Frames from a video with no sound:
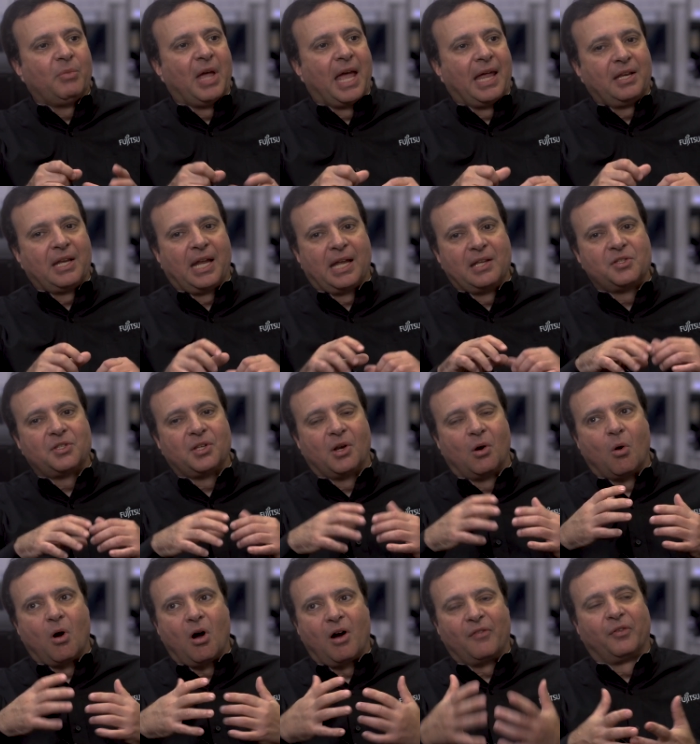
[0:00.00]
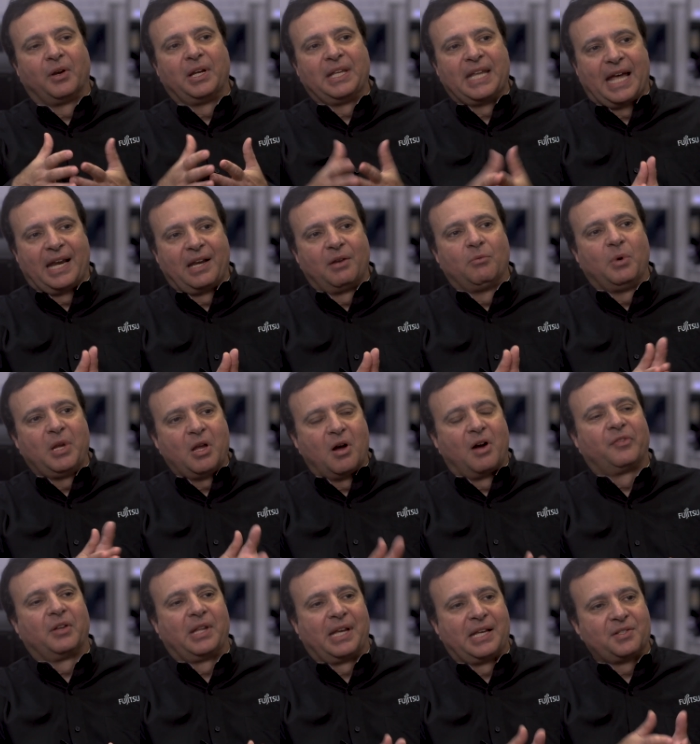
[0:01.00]
And so offering that, we
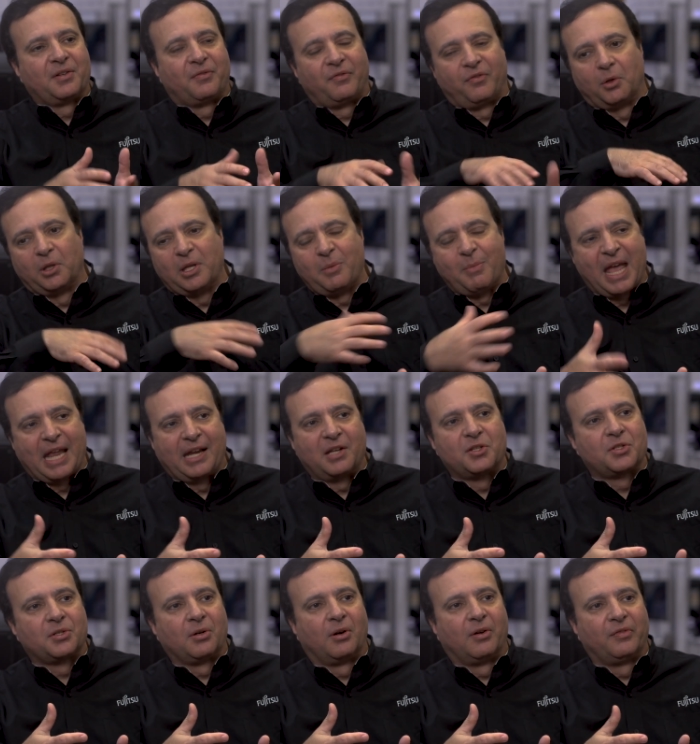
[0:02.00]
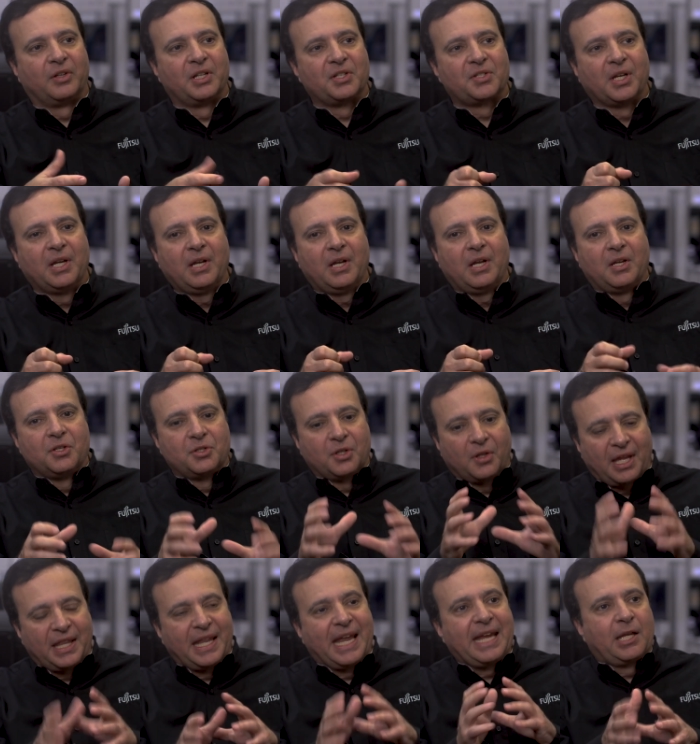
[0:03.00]
offer that as a fully managed service,
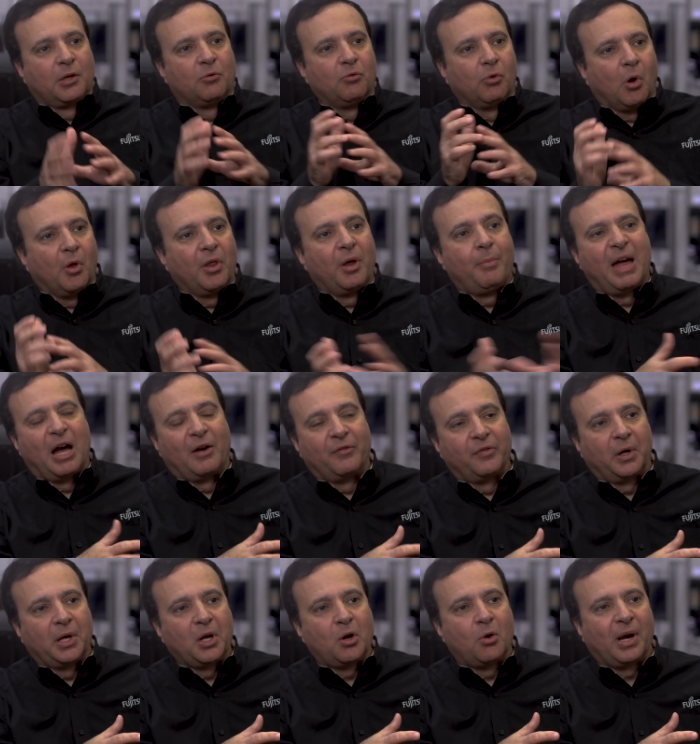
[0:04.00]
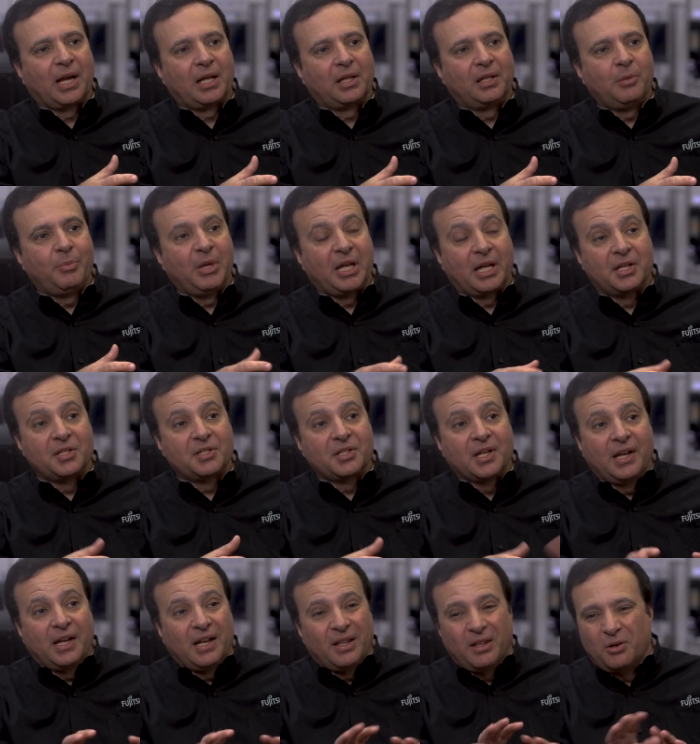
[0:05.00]
so then they can roll them out very quickly
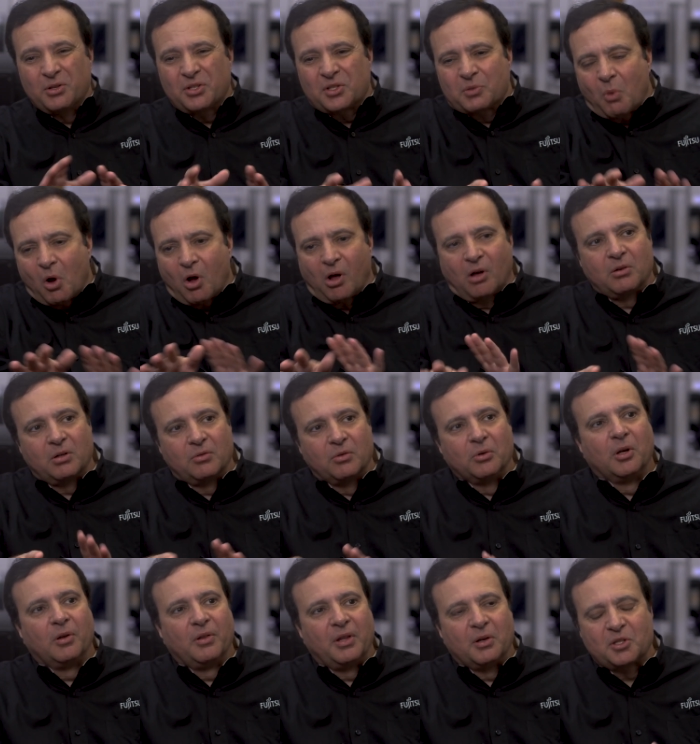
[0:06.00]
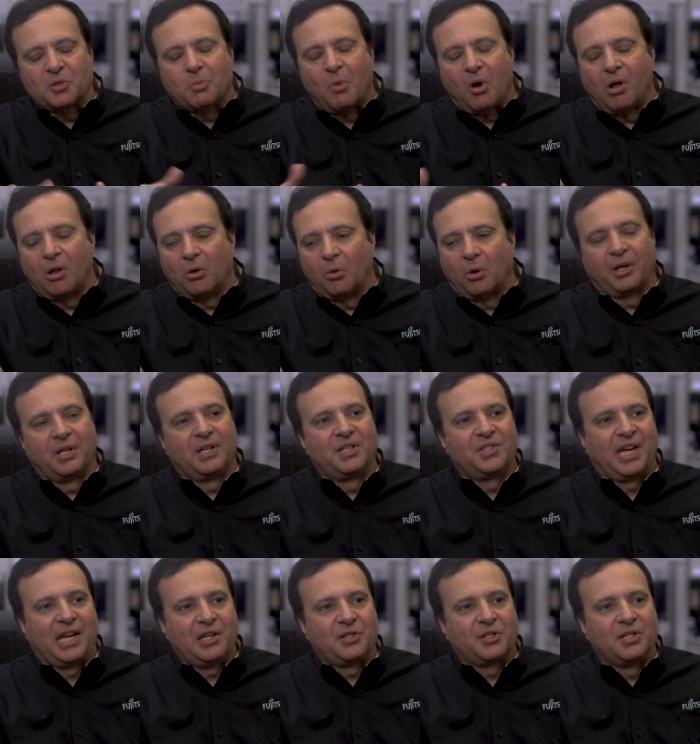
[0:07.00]
because those small
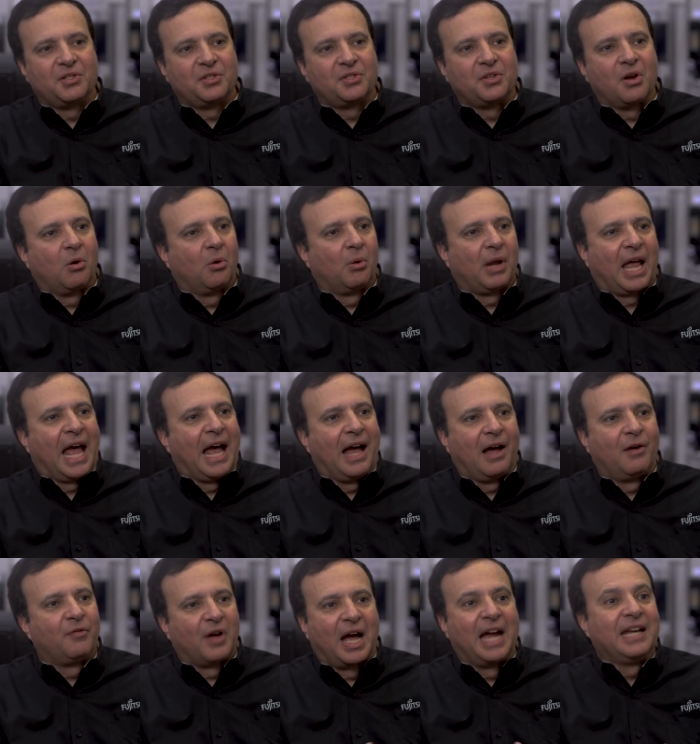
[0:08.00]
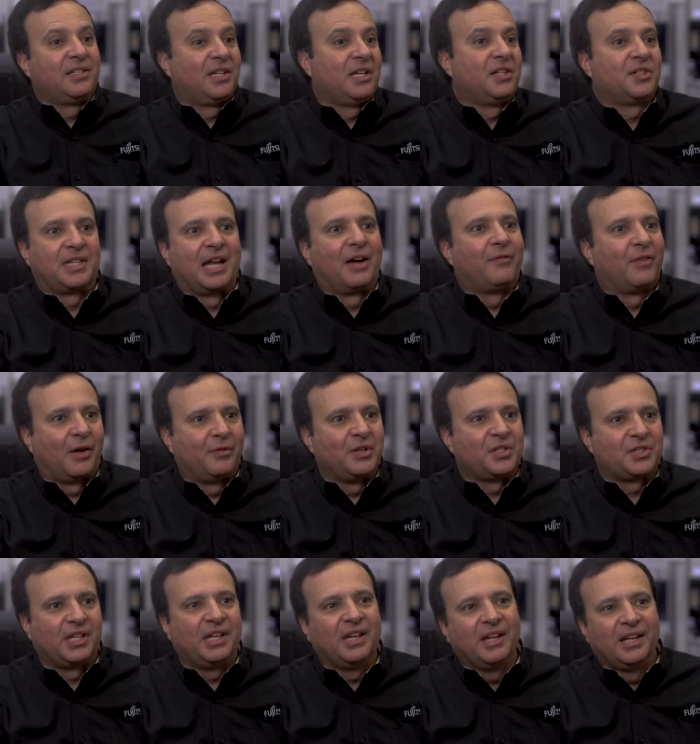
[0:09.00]
organizations don't have IT staff,
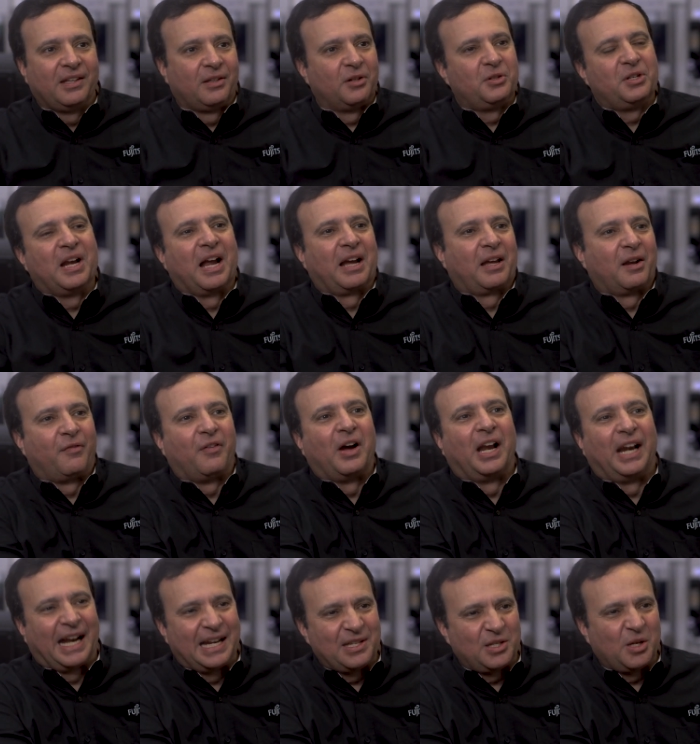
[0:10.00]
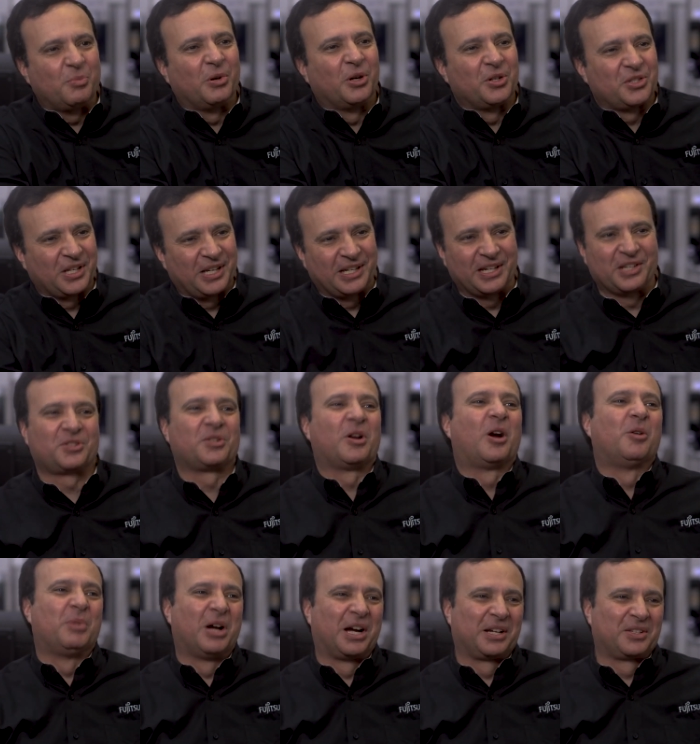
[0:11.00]
obviously. You're not going to find an IT person in a
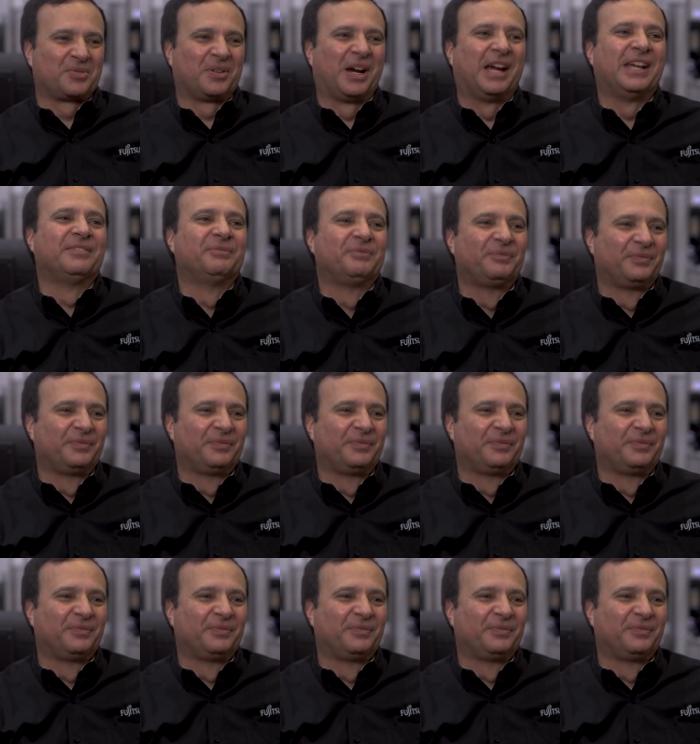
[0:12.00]
Starbucks, right?